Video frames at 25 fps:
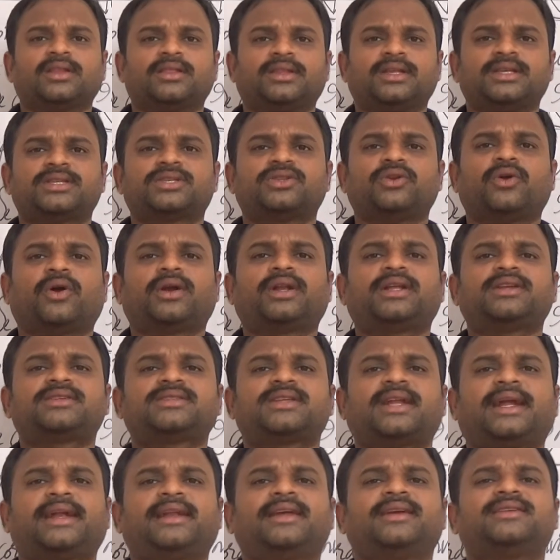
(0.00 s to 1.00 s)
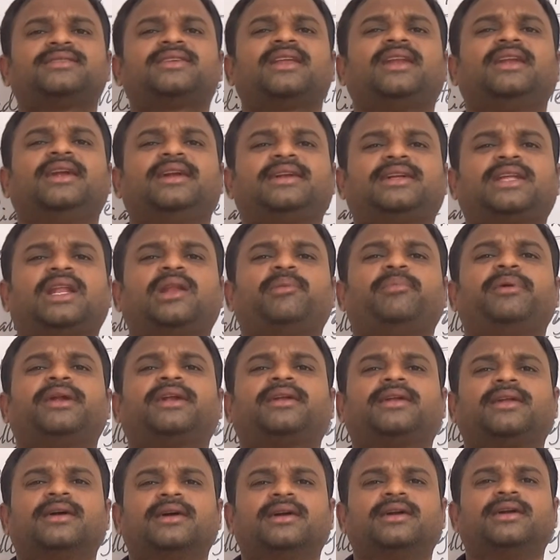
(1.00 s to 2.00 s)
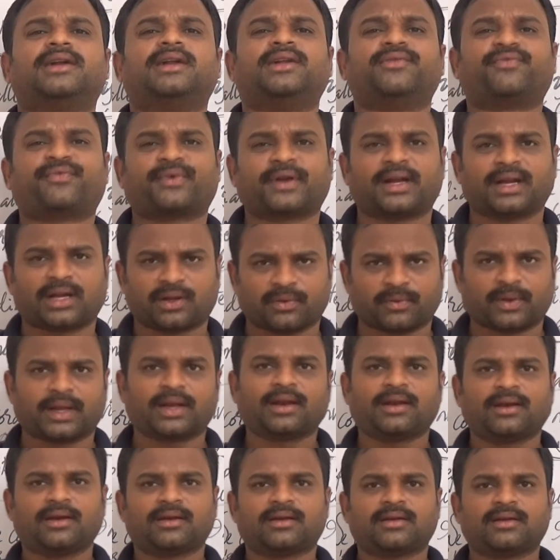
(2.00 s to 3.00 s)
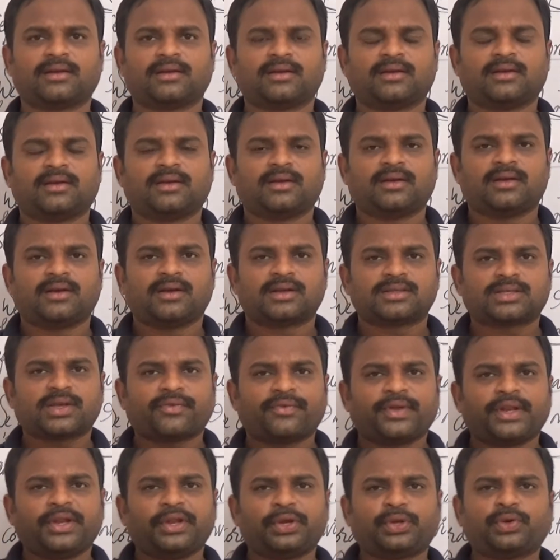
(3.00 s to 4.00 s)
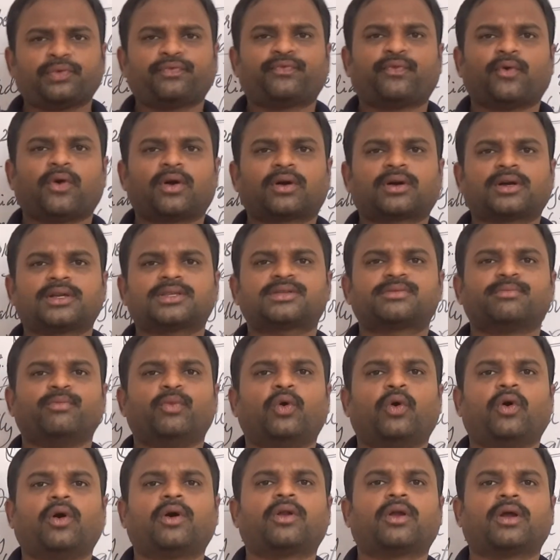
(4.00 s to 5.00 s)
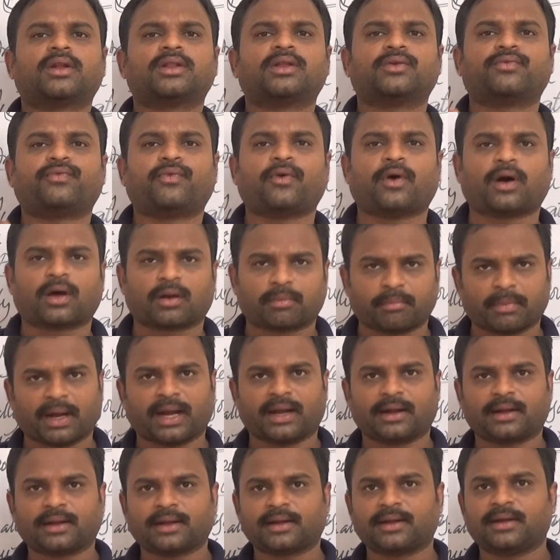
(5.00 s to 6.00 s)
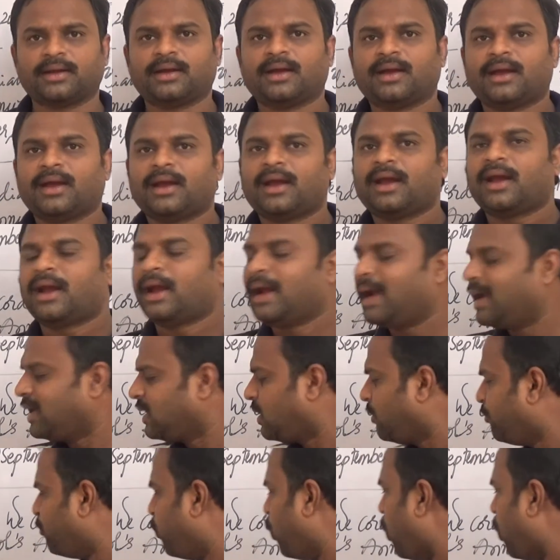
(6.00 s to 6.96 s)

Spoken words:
this notice writing is a little bit different one. So we need to focus more on the format. And the